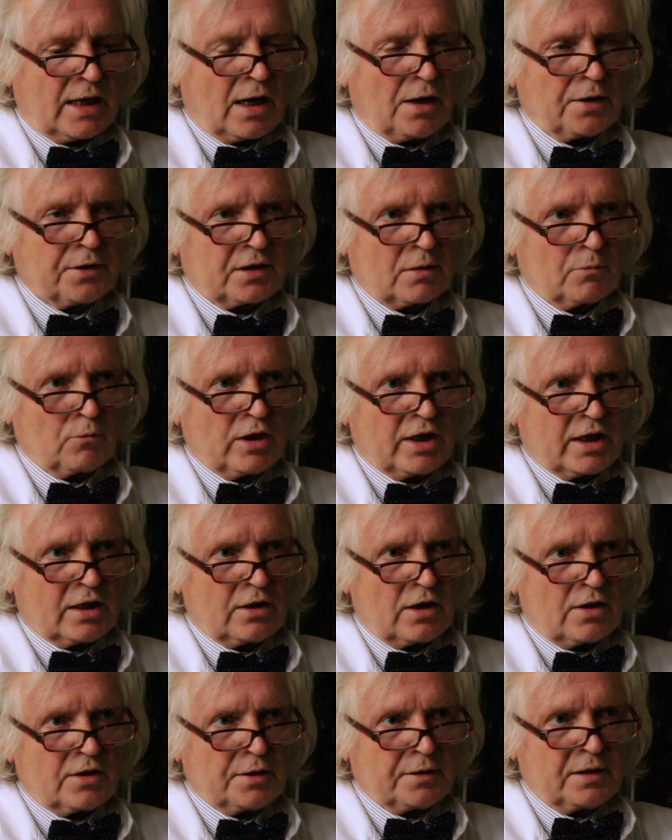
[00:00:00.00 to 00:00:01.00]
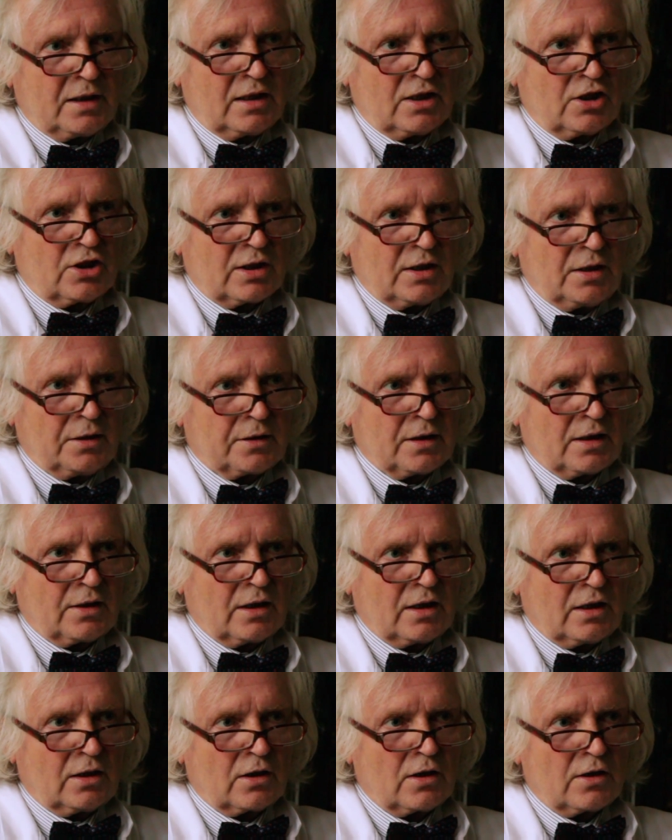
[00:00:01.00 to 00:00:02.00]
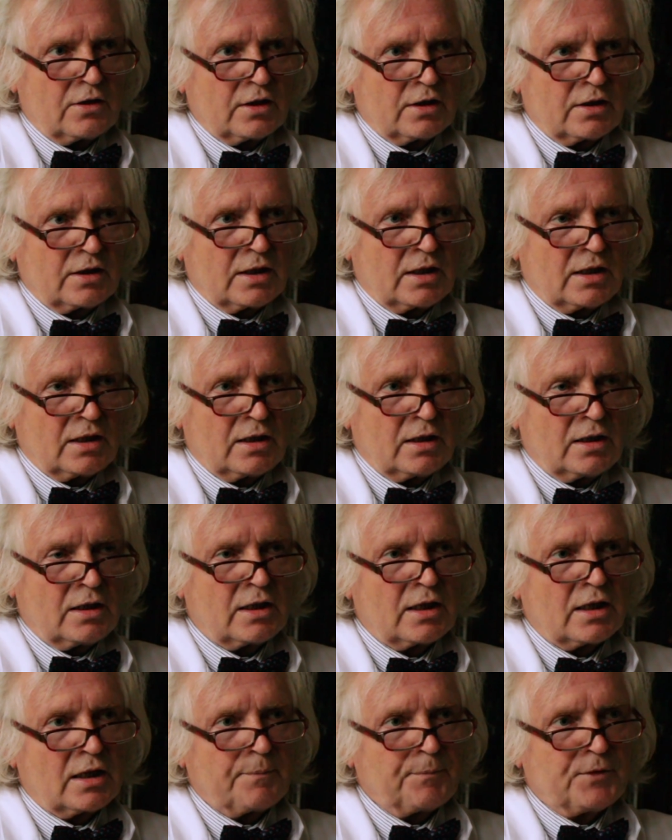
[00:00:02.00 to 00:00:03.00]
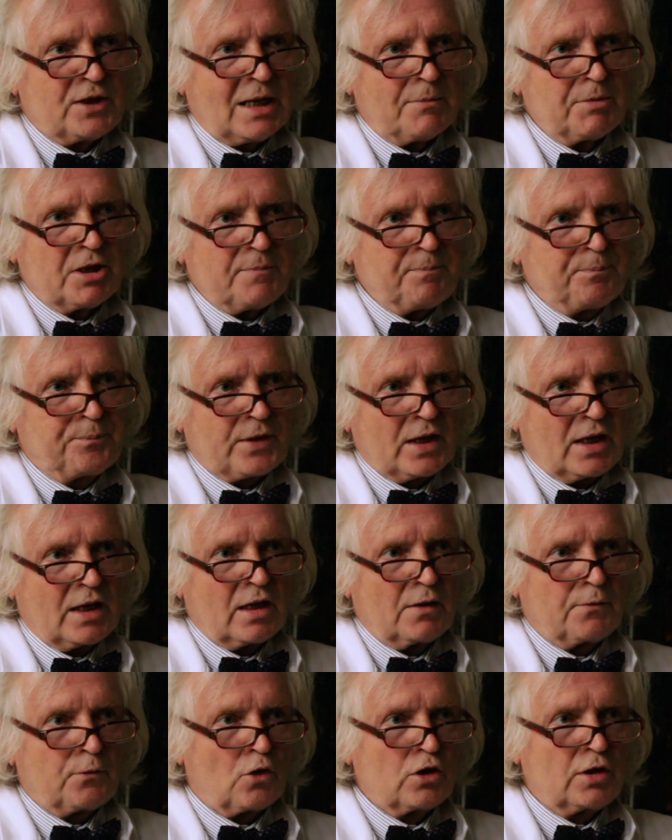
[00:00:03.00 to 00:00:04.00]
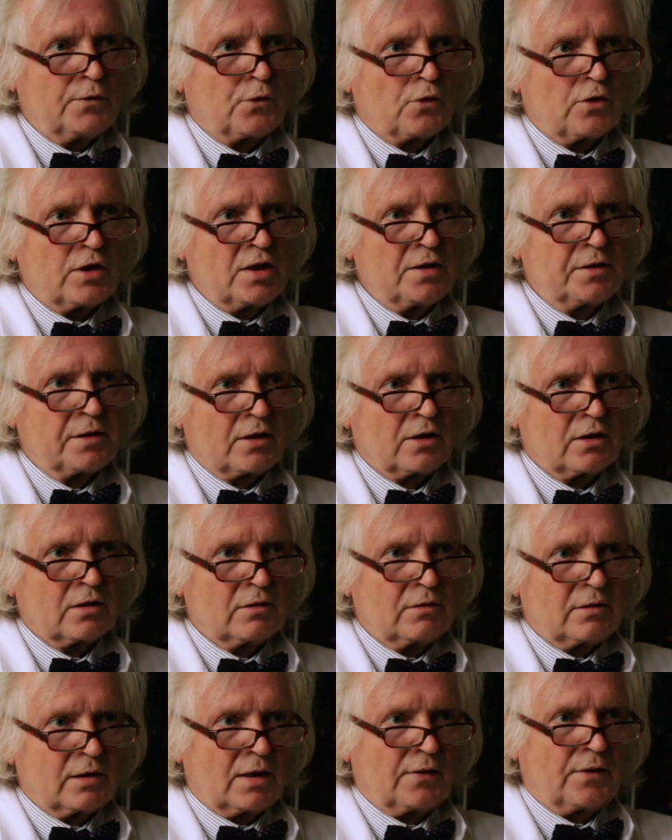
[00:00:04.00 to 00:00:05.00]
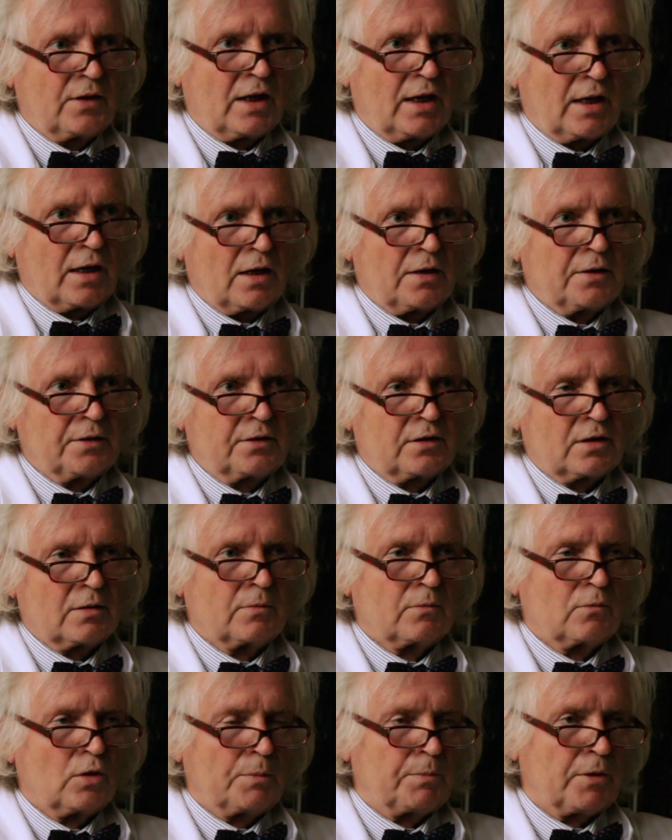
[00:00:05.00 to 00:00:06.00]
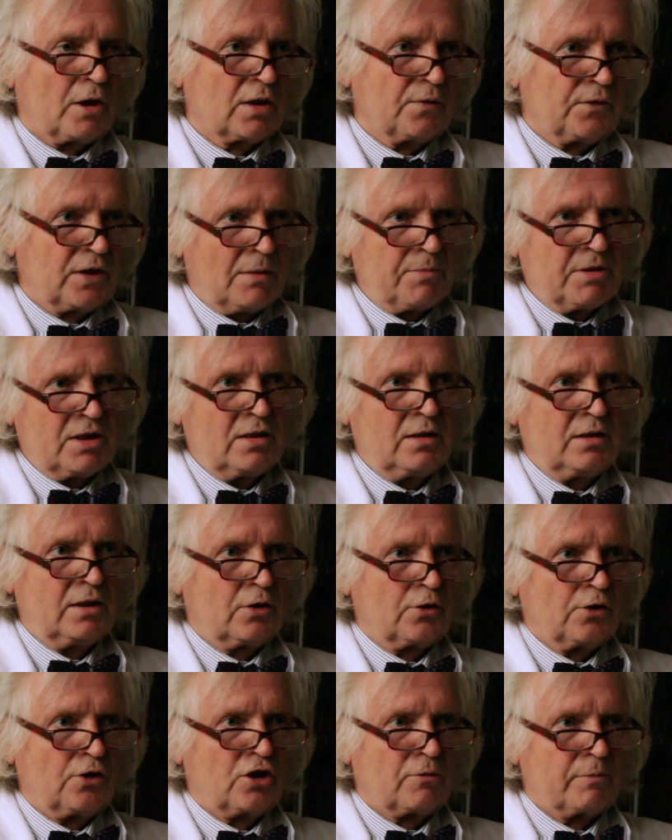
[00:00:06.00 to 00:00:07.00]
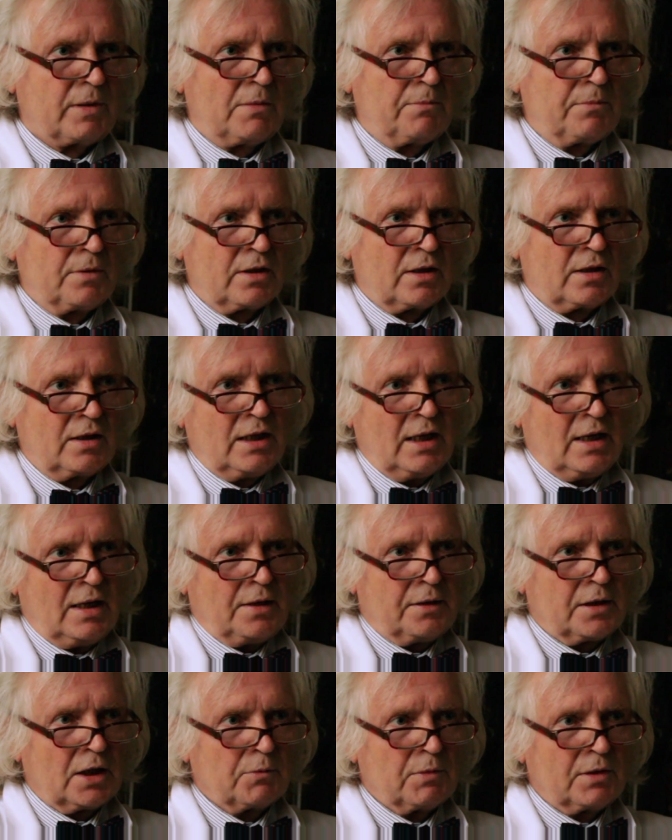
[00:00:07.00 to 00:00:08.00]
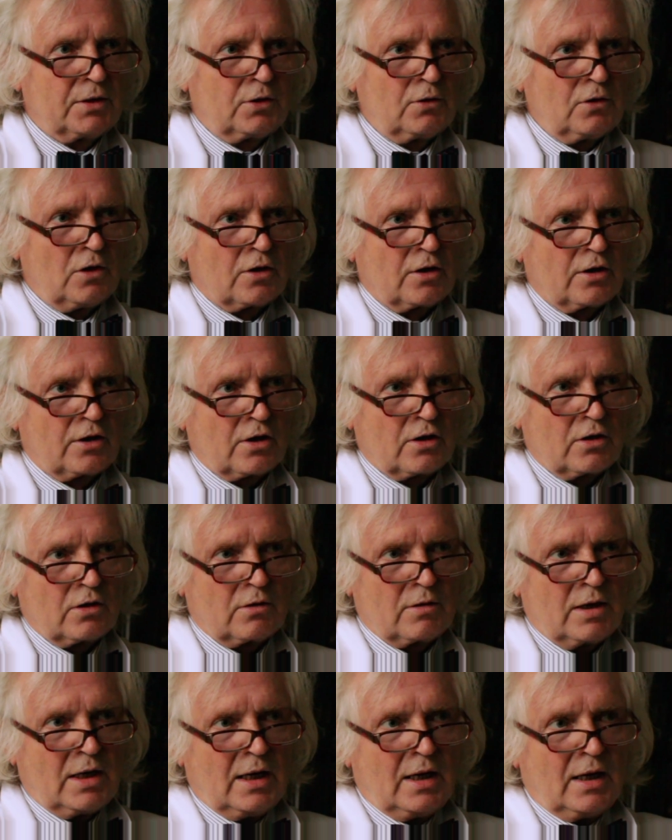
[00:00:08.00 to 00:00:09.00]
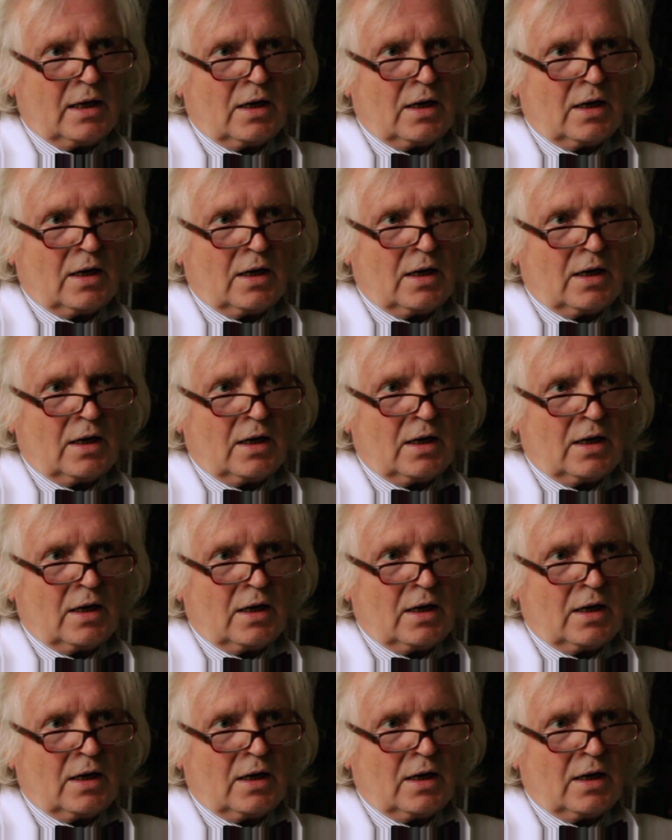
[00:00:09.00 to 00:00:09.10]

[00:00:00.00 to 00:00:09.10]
I asked him where he'd learned his English, and he said that he'd learned it in Dublin 44 years ago. And then I asked him what part of Dublin. He couldn't remember, said it was too long ago.